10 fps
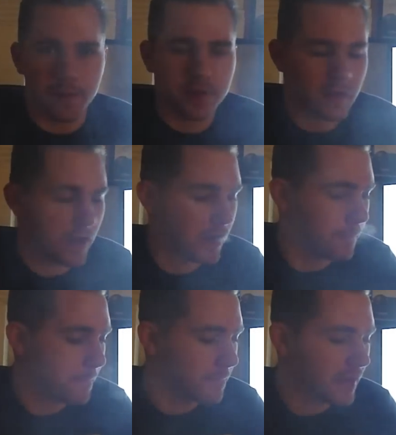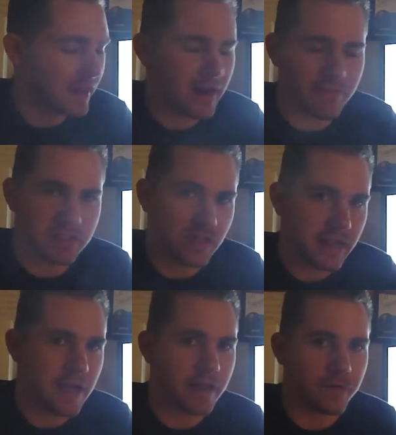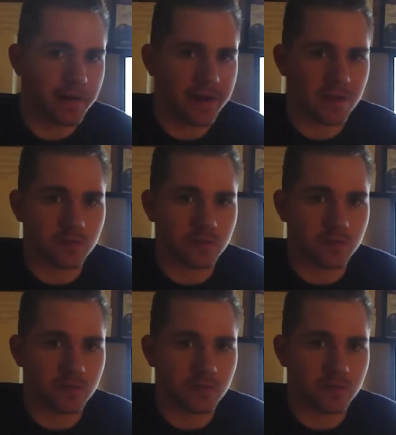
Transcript: it. Um, I kind of have a slight headache right now,